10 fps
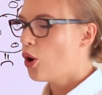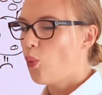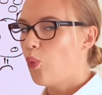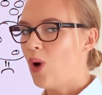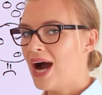
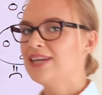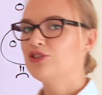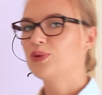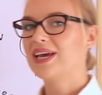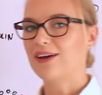Why
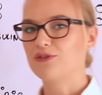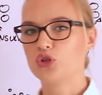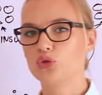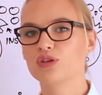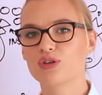do we have
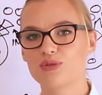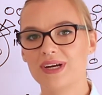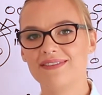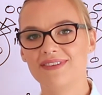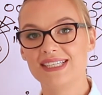sugar
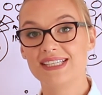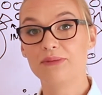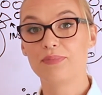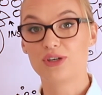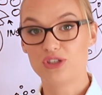cravings
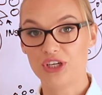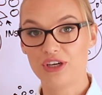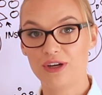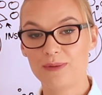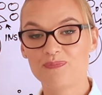in
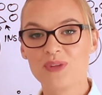particular?